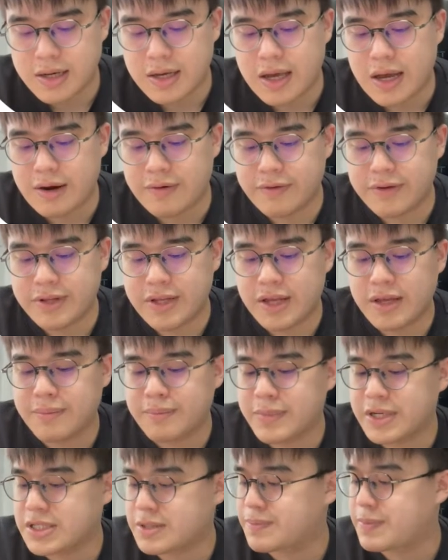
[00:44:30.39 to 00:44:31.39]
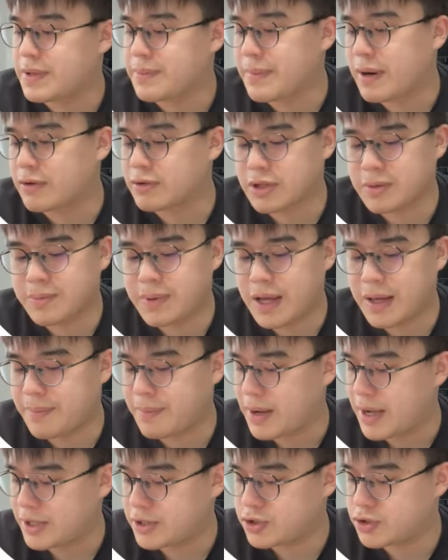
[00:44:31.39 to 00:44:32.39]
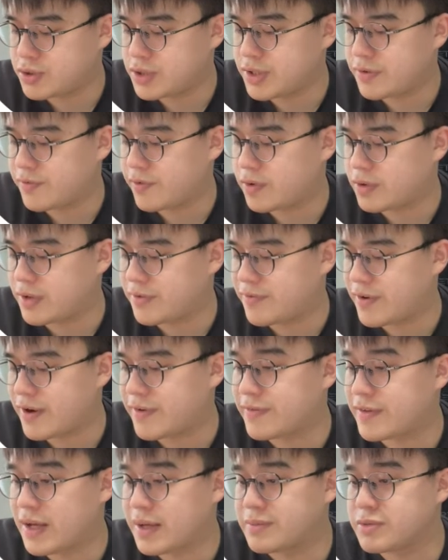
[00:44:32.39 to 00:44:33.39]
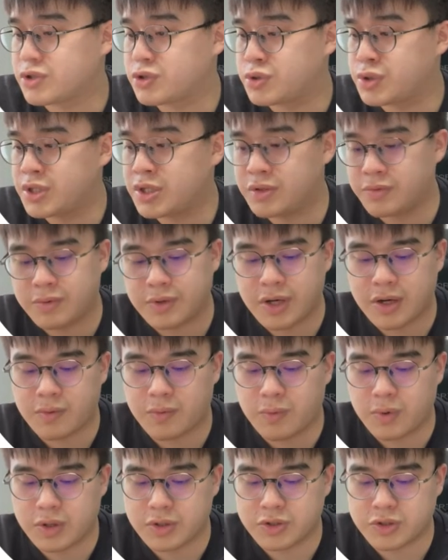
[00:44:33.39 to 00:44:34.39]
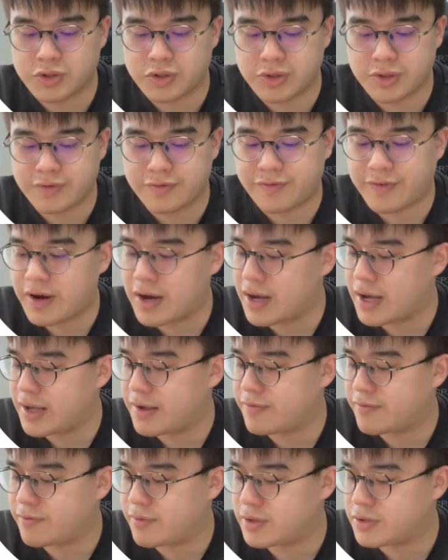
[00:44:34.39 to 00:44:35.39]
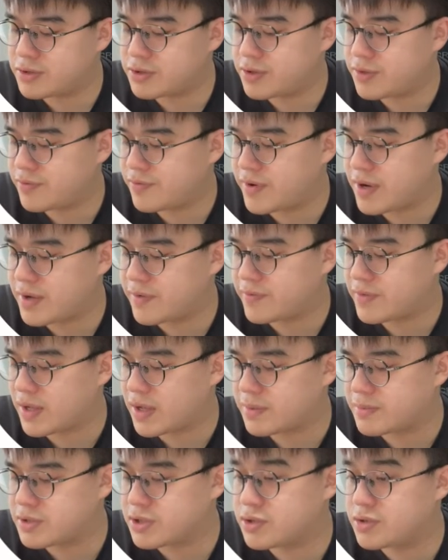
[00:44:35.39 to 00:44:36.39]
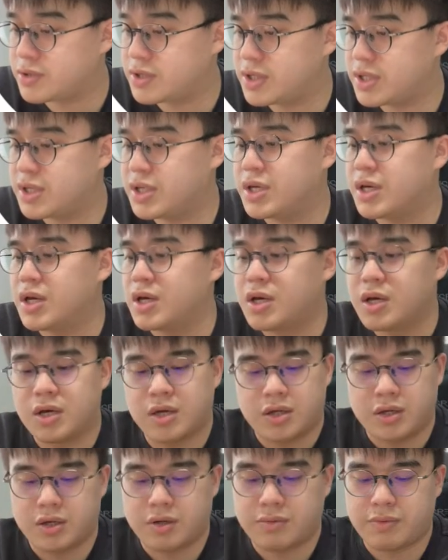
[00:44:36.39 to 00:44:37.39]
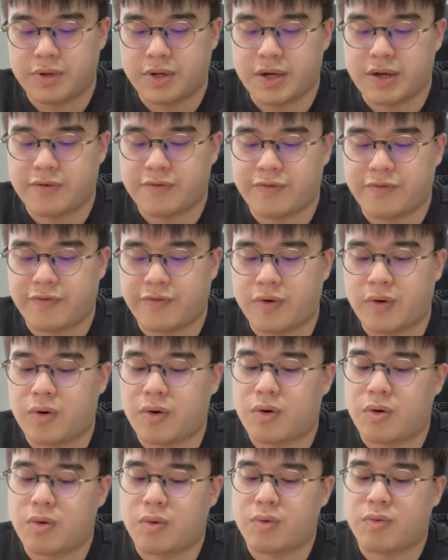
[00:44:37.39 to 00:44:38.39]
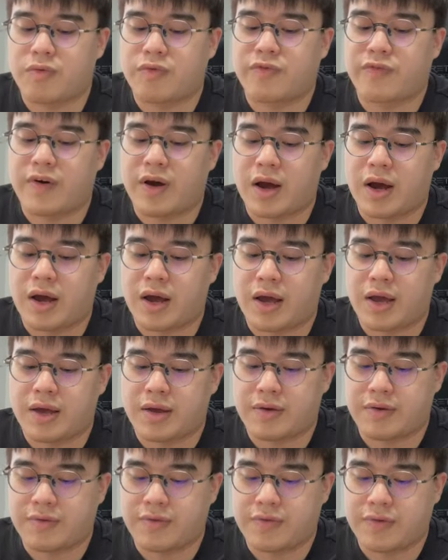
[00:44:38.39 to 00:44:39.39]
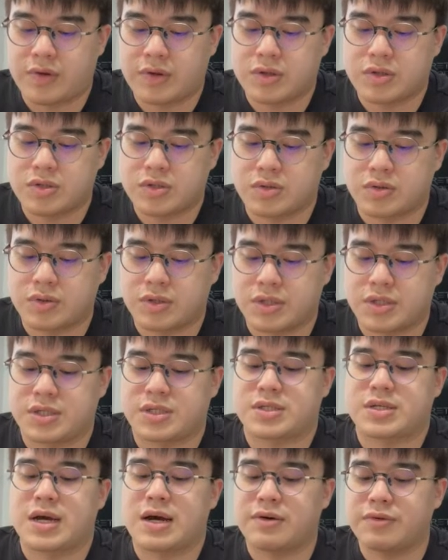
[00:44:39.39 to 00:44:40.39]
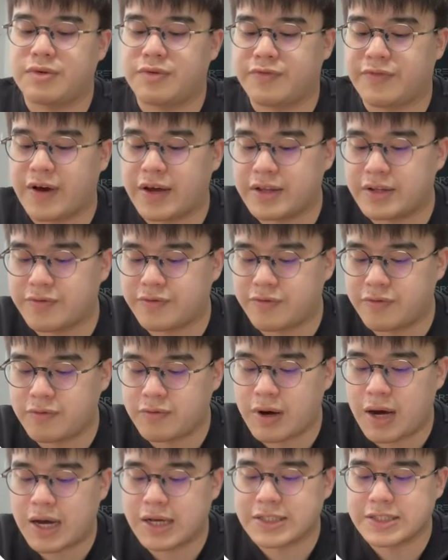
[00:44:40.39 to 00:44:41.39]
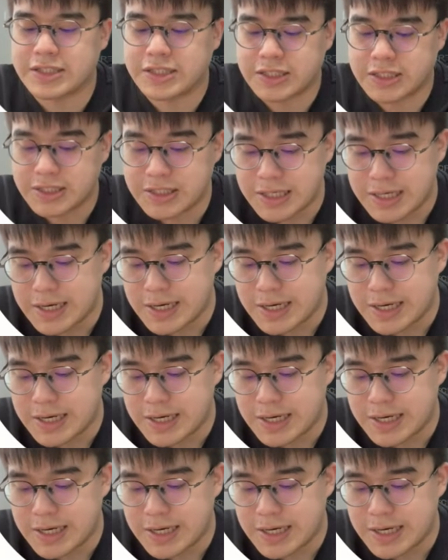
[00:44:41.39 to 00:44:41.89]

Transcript: Everything must be multiplied by 3. 45 times 3, you will get 135. 135 times 3, you will get 405. So this is how you find the full answer.